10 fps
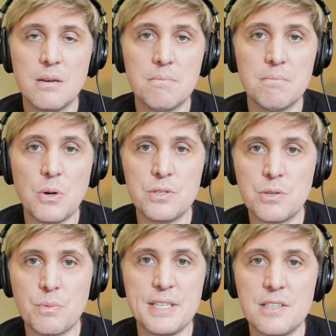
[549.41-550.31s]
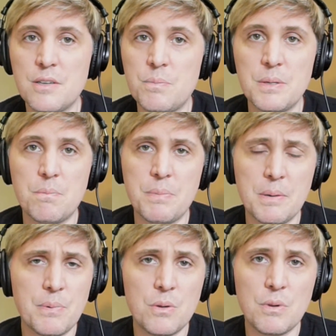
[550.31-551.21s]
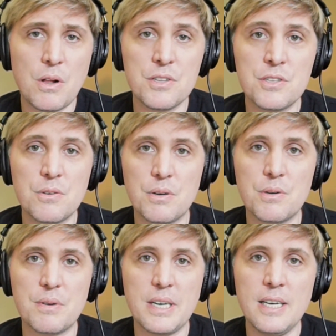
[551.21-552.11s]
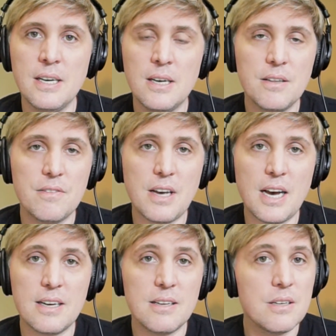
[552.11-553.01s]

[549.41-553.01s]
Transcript: Most reasonable people will also agree that